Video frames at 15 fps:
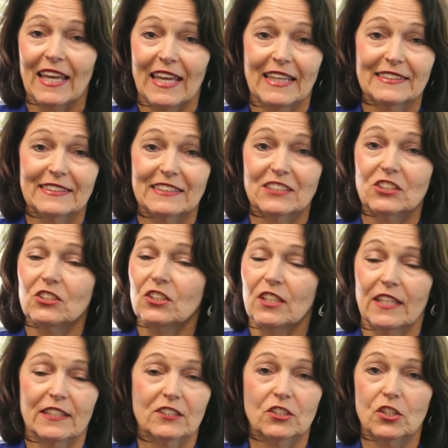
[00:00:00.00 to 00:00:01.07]

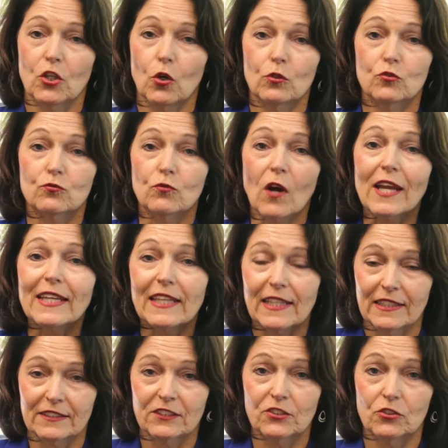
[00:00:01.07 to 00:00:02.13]
it goes right
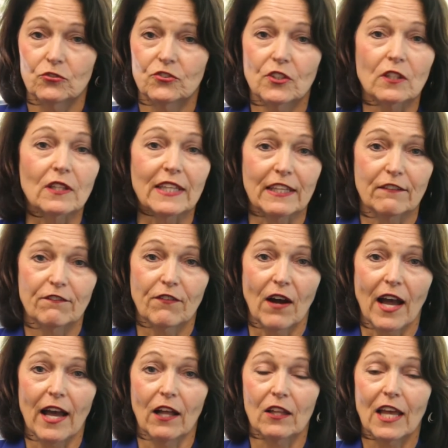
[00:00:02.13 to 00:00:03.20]
into delete
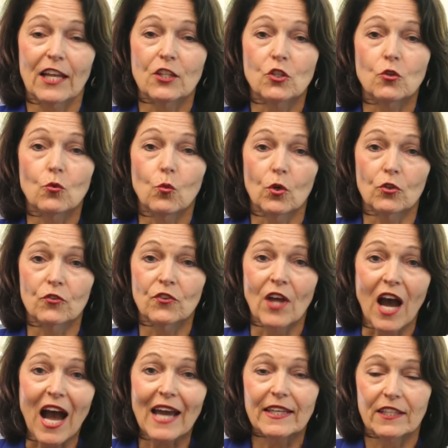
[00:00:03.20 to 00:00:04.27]
file, and you will
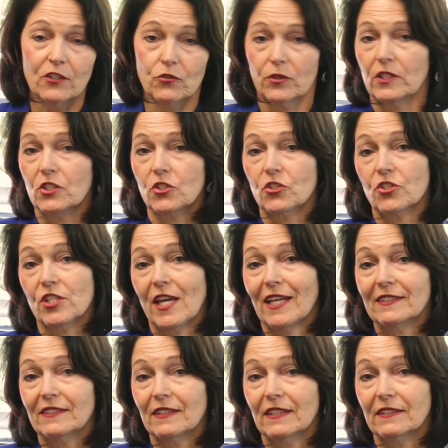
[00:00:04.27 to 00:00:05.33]
not increase your
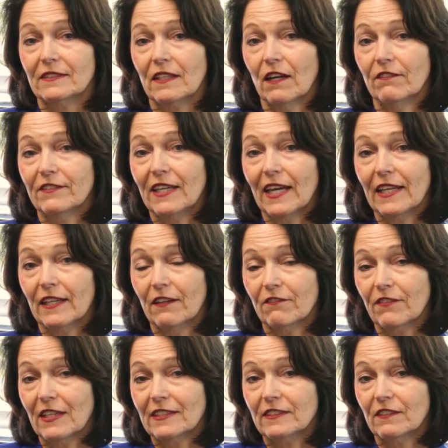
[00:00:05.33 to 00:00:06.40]
chances of getting a
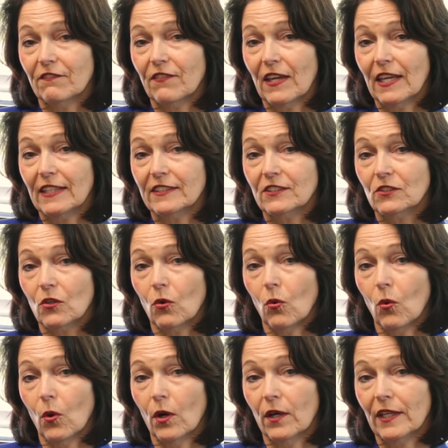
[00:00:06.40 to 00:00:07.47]
face-to-face
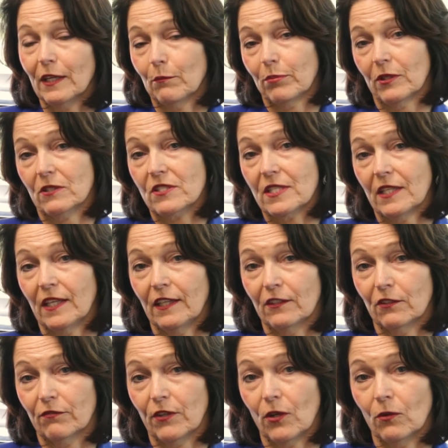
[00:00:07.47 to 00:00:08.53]
or in-person
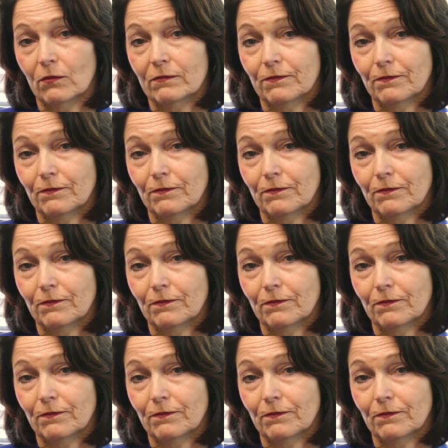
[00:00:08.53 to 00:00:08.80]
interview.